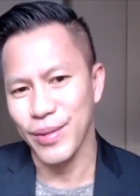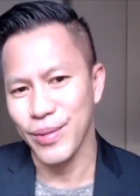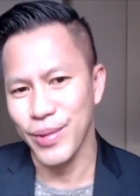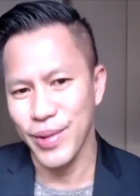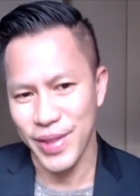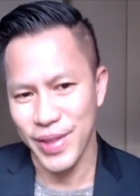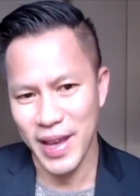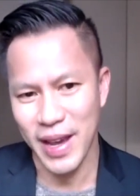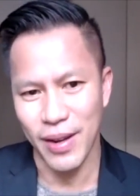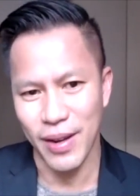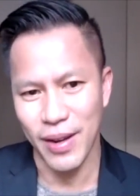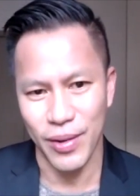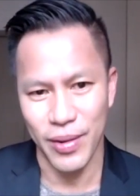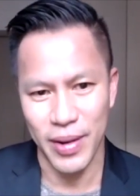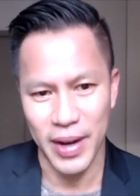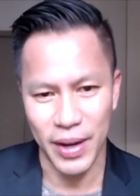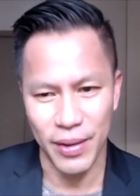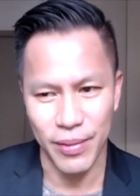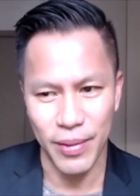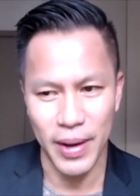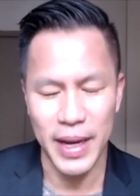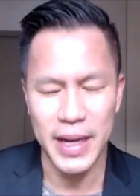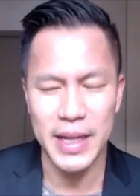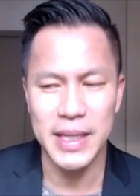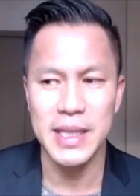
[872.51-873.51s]
without Craig
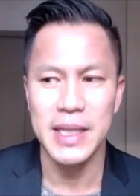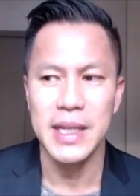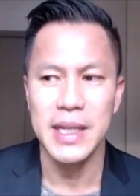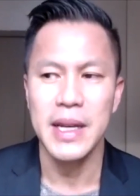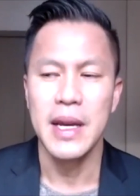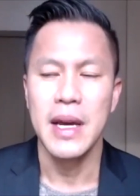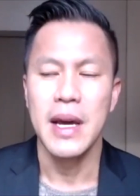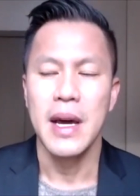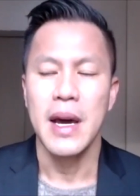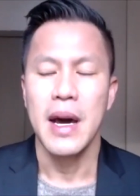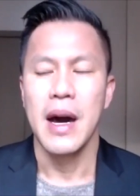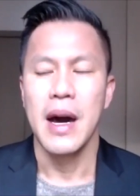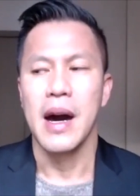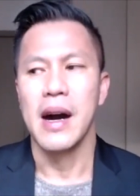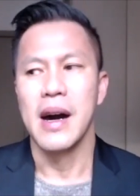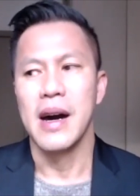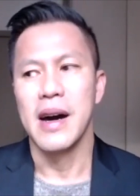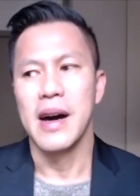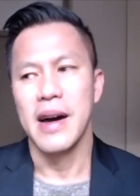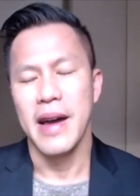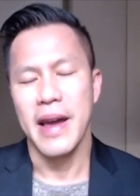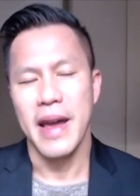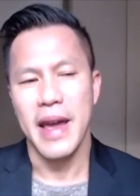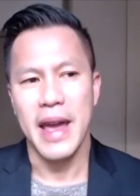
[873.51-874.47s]
Wright.